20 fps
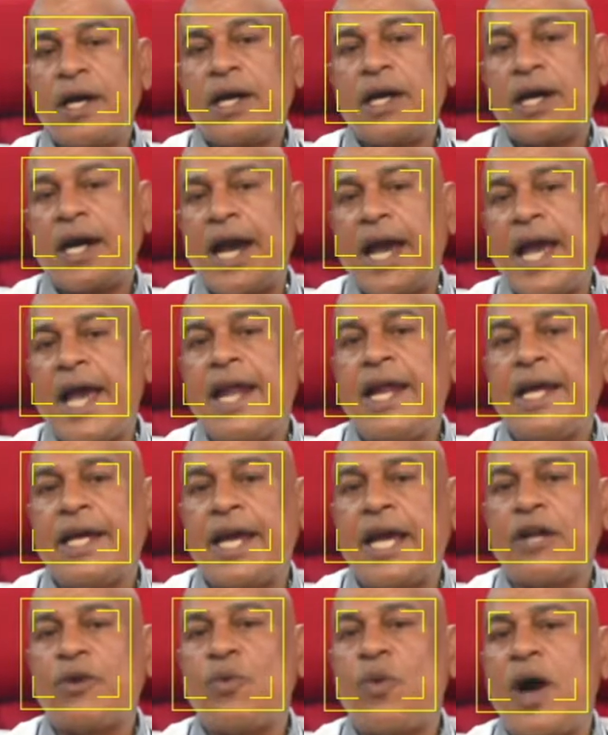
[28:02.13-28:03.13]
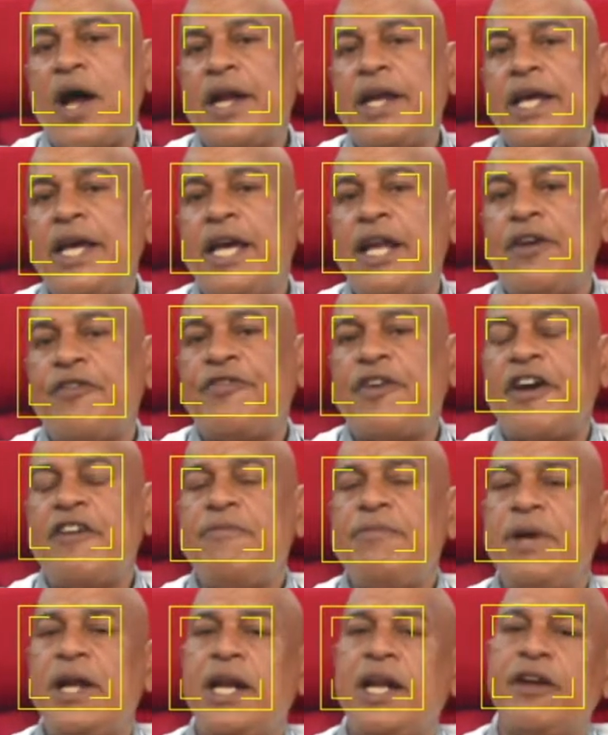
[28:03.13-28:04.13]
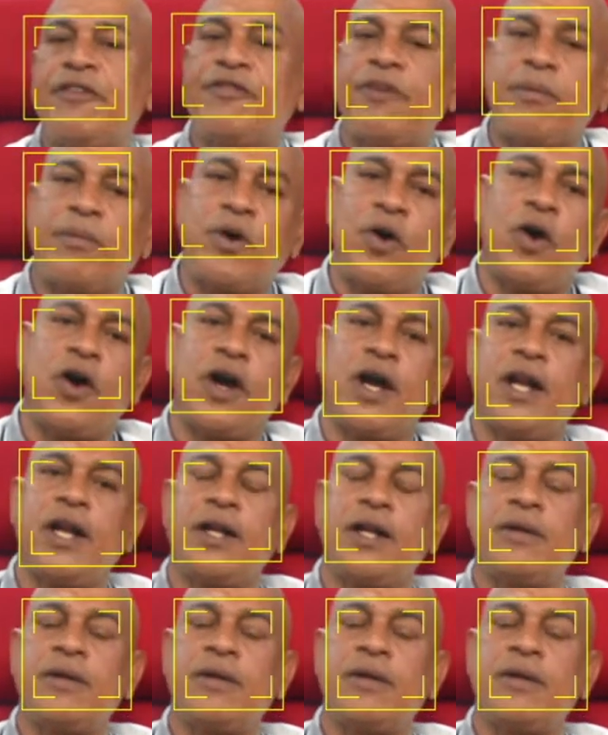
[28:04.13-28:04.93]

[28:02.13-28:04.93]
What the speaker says: Guyana get 185 million from oil,